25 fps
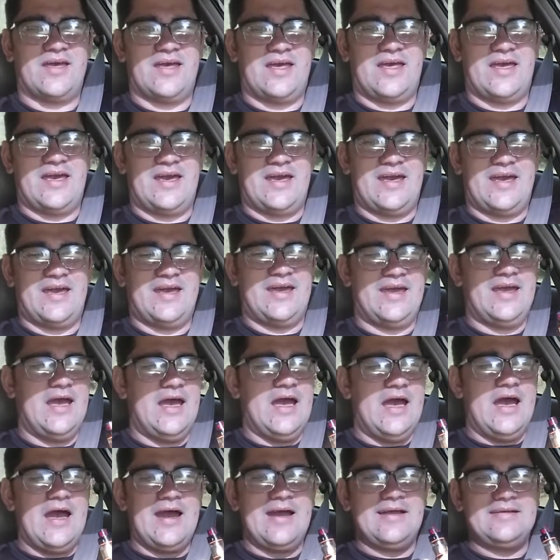okay?
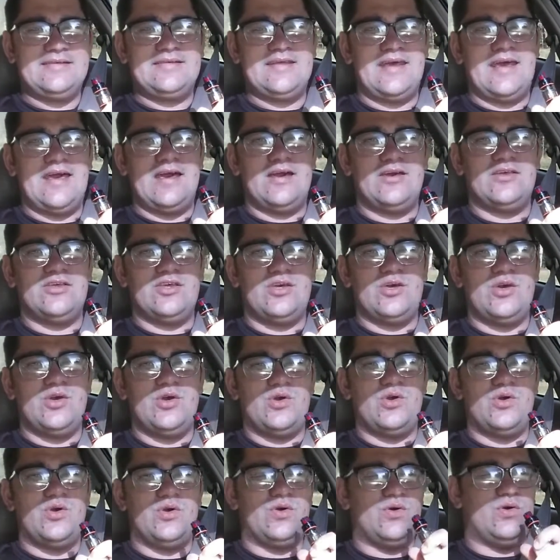I tell
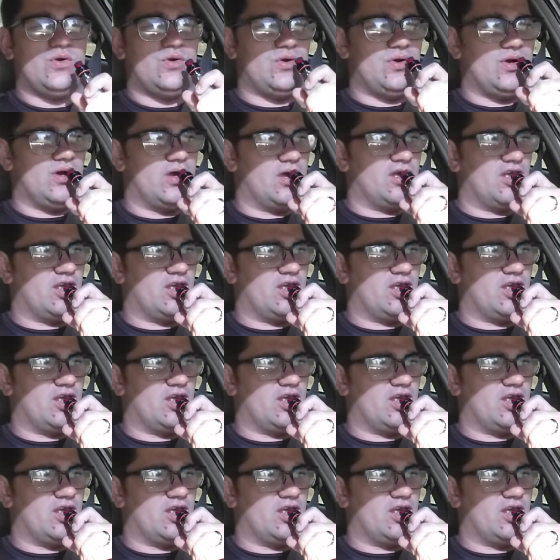you.